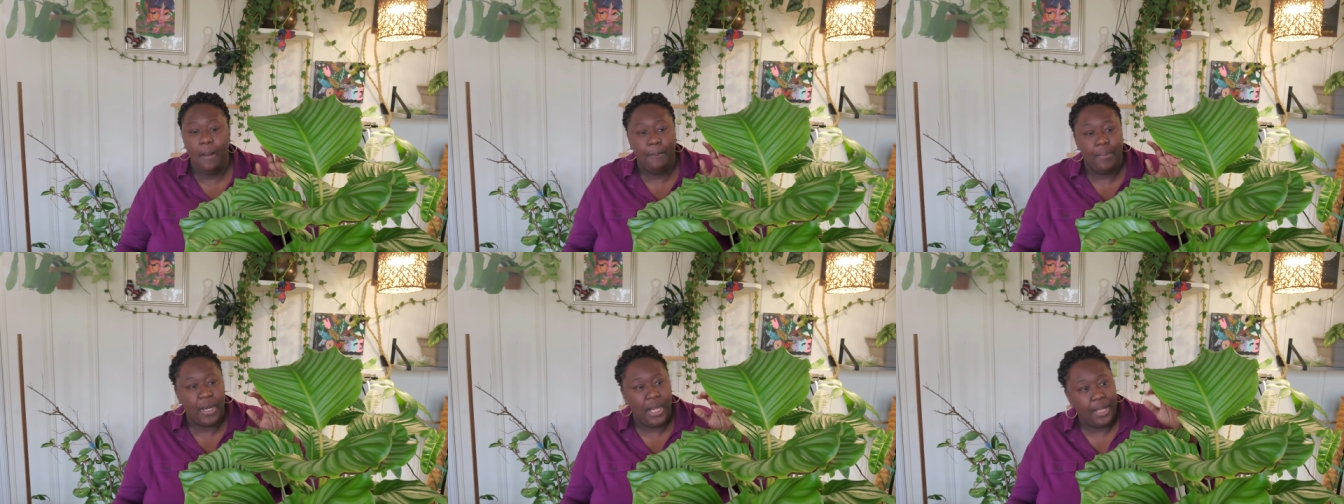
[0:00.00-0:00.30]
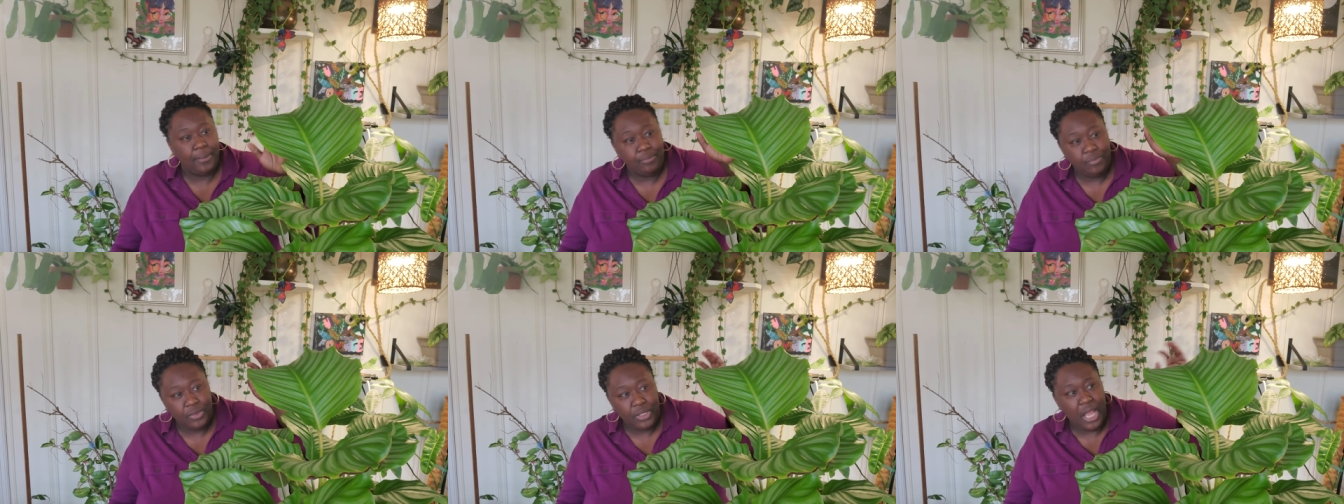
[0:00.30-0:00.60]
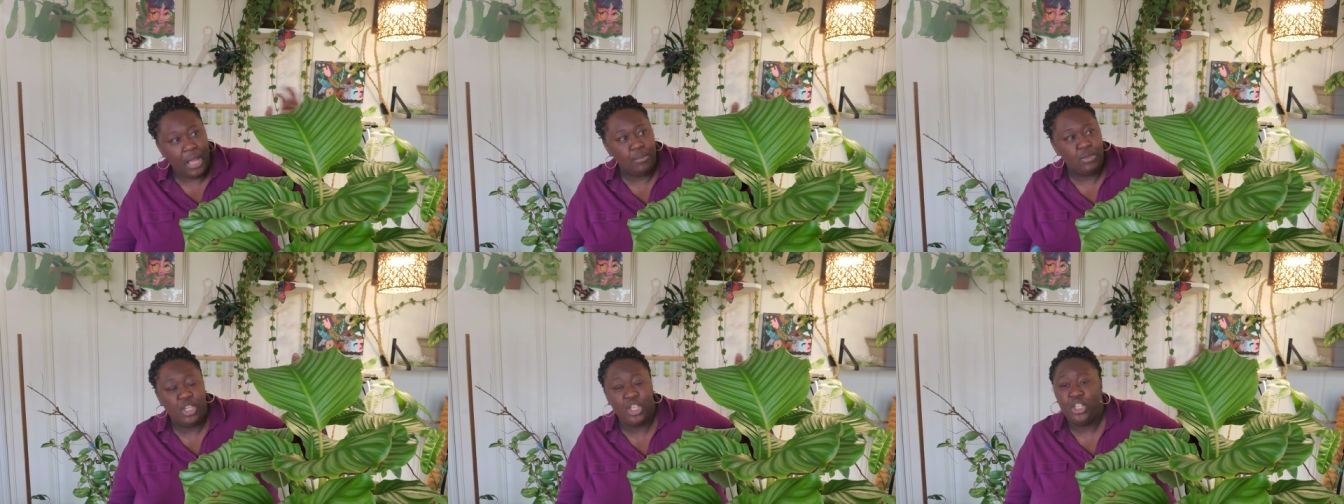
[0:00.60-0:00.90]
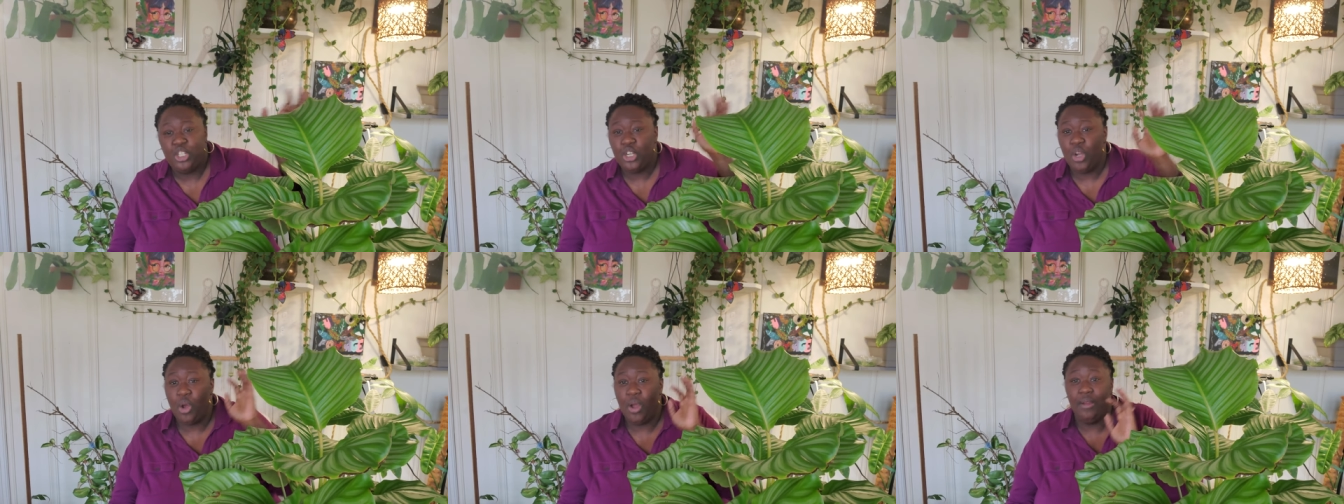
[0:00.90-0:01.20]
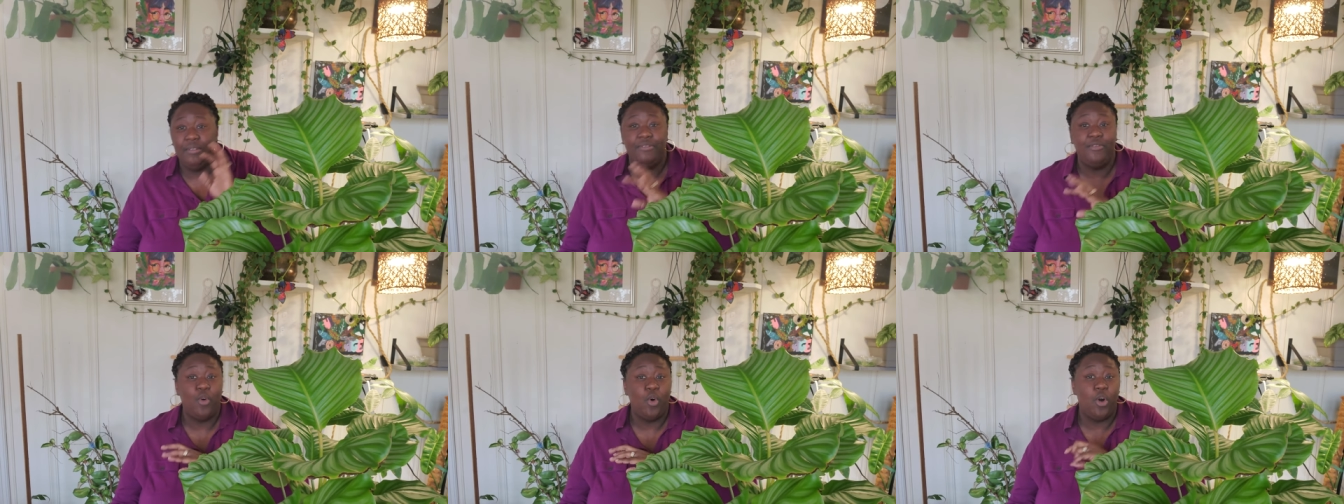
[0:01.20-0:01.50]
but I'm just
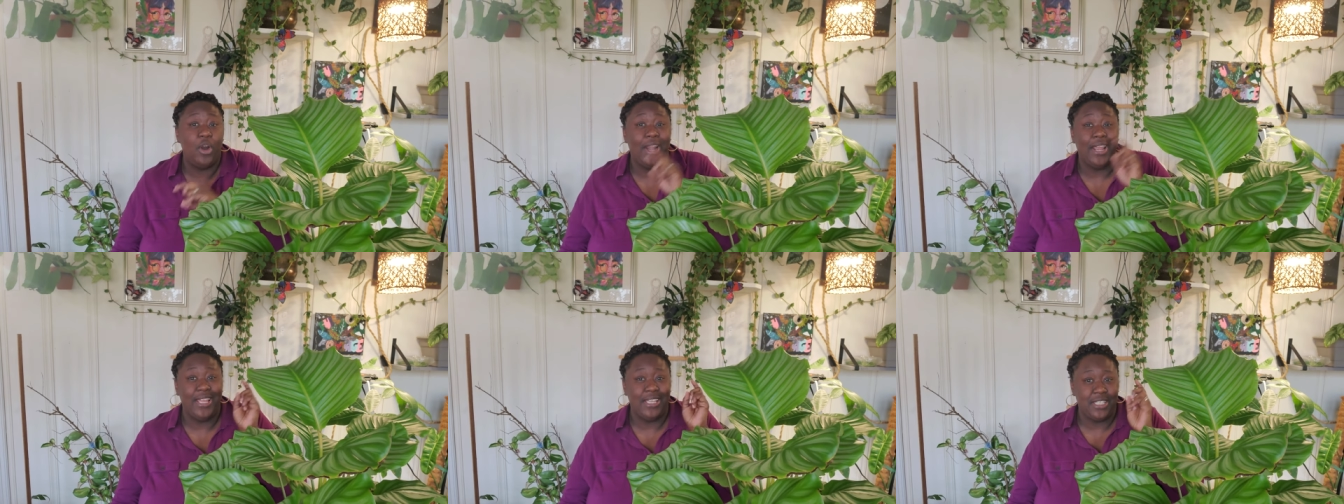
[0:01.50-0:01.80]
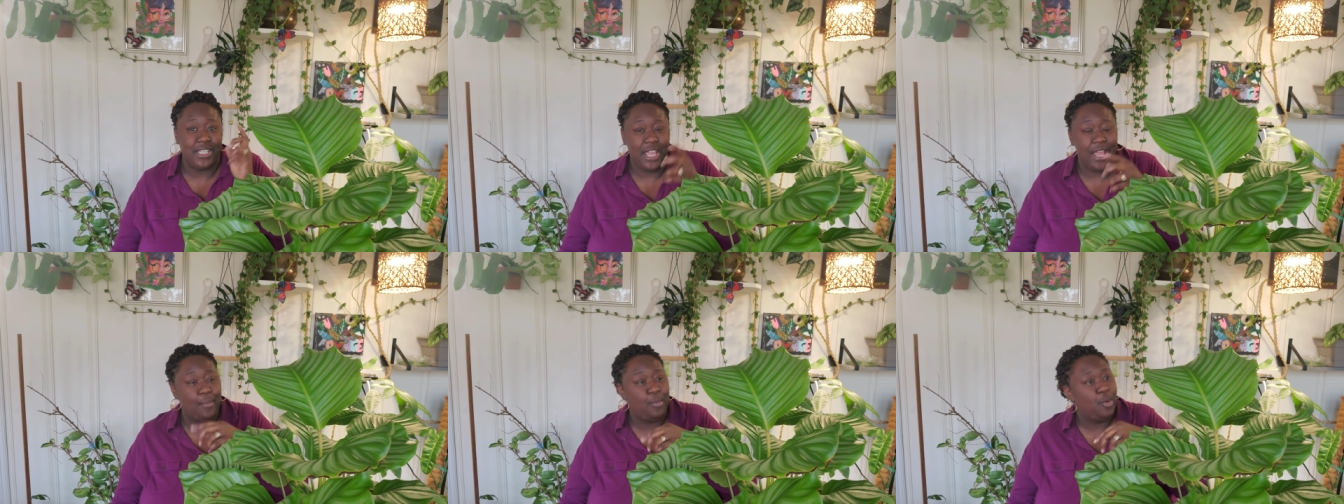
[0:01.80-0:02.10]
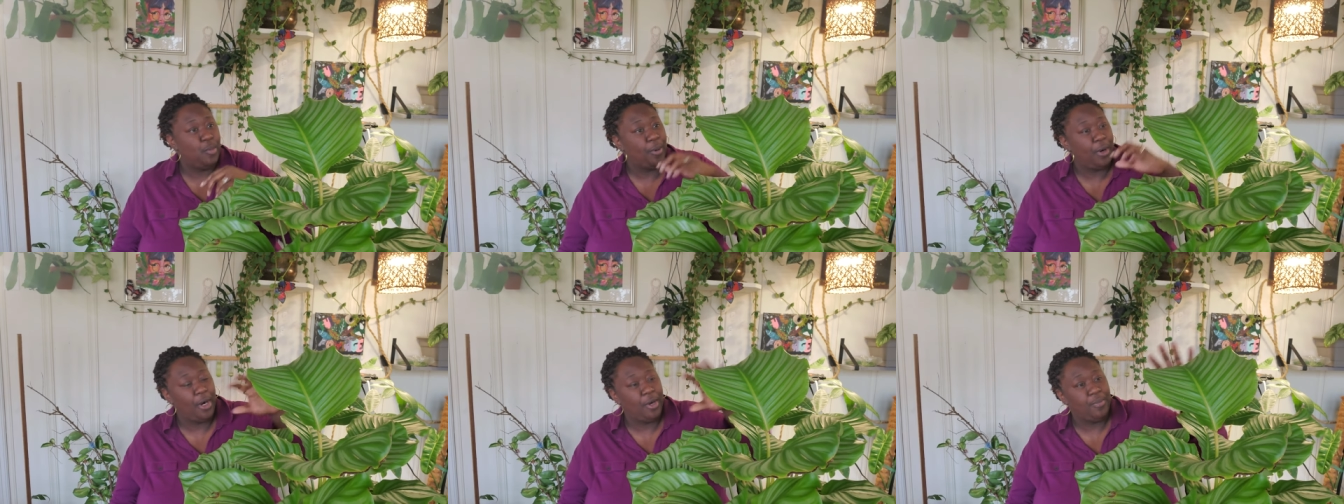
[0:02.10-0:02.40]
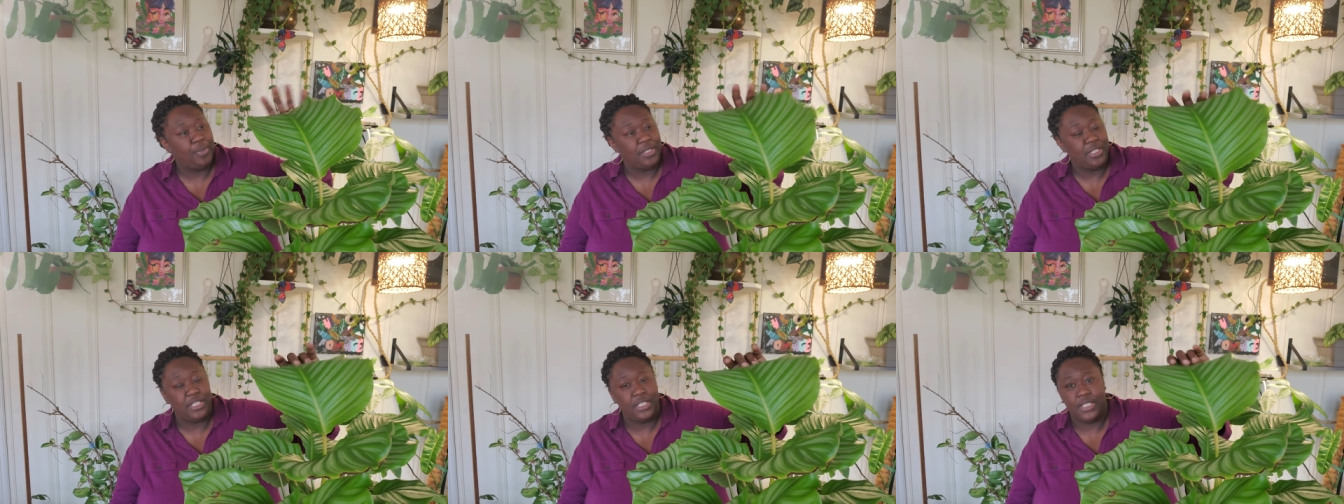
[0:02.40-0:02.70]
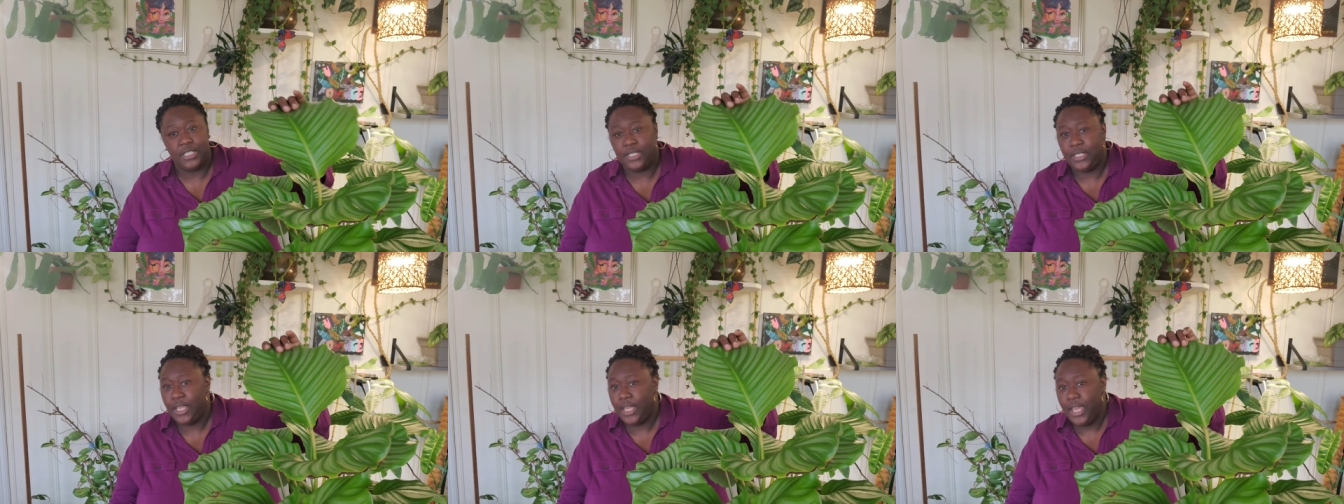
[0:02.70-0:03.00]
showing for example
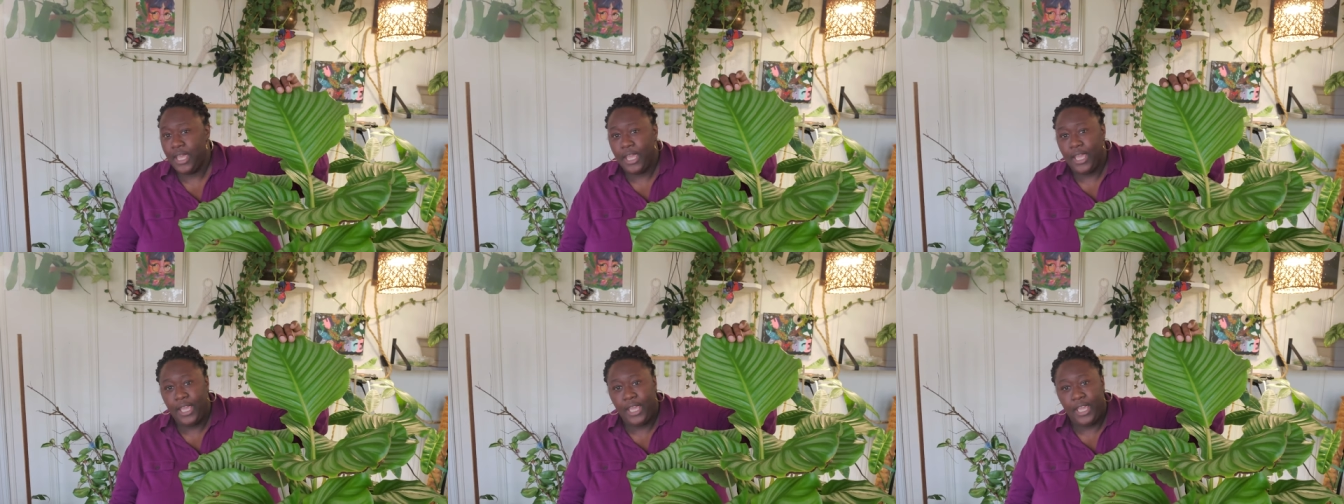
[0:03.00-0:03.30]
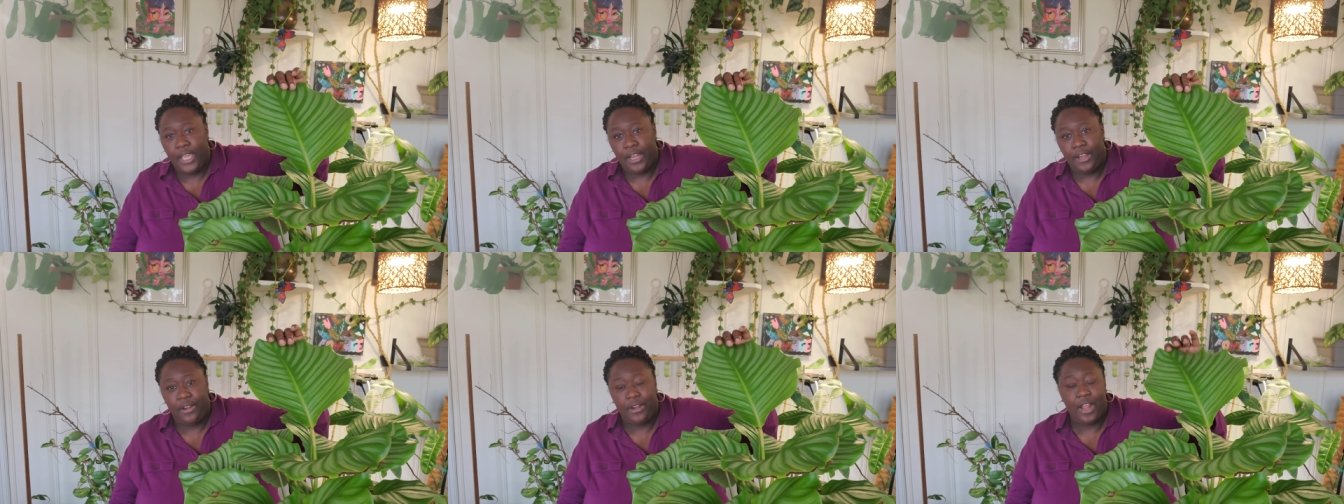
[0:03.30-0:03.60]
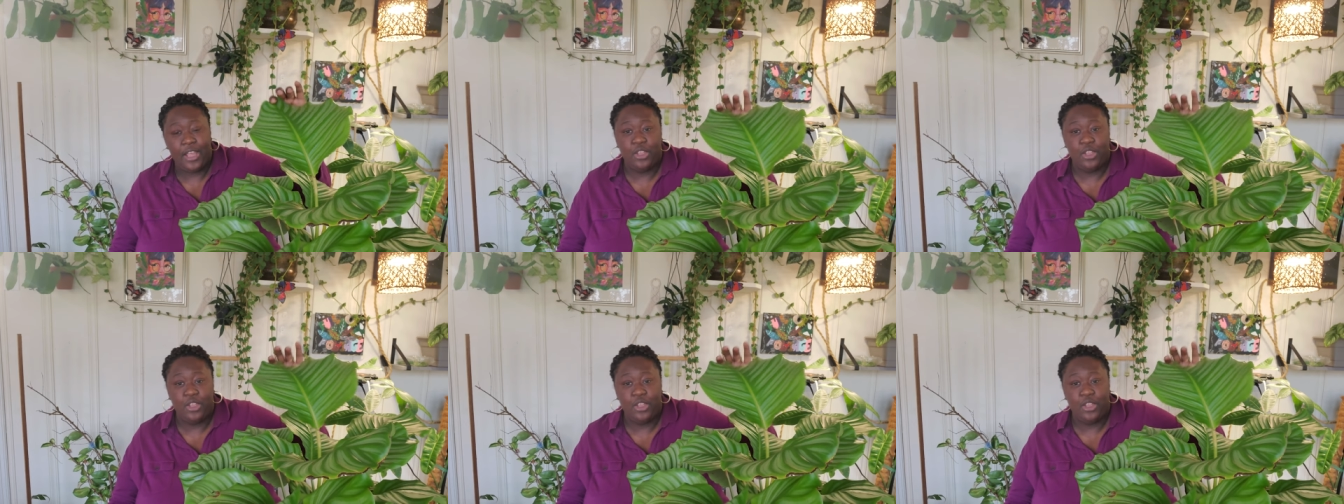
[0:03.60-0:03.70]
purposes here.